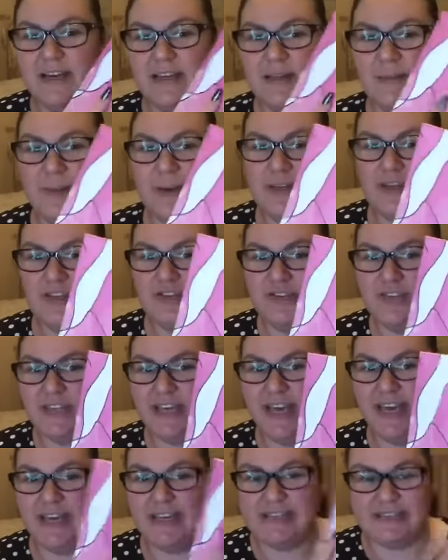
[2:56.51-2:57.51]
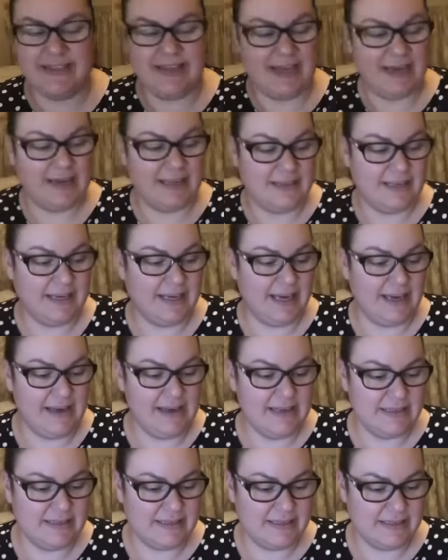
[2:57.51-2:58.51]
The picture is Kiss, and I think it
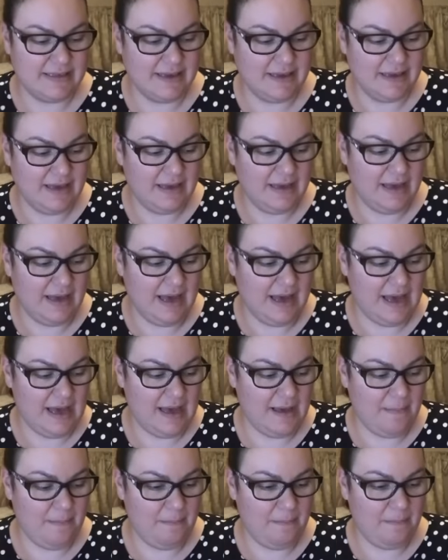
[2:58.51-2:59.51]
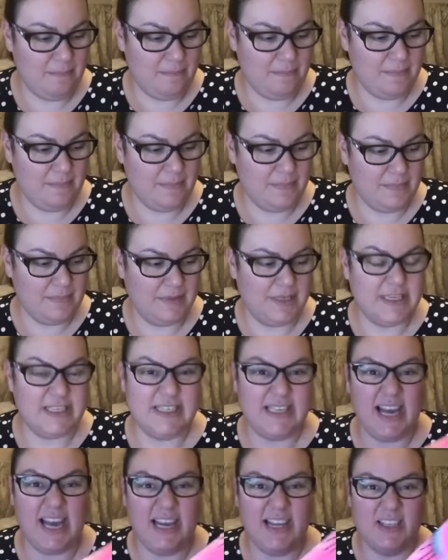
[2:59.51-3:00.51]
is, the
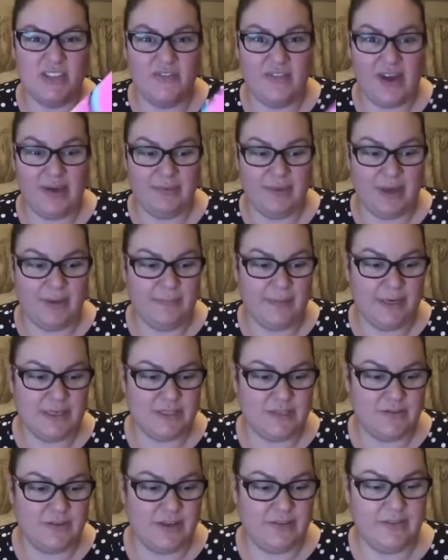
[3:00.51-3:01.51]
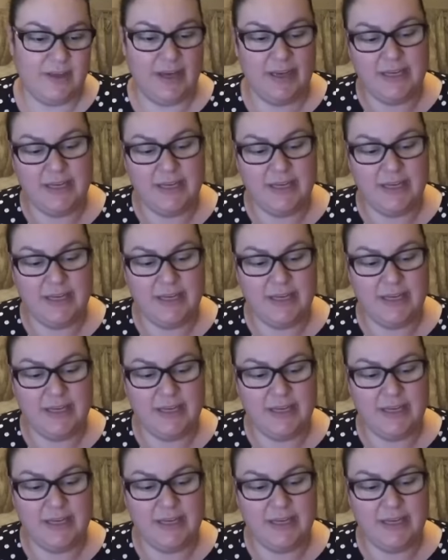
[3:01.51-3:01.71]
design is around that, based around that.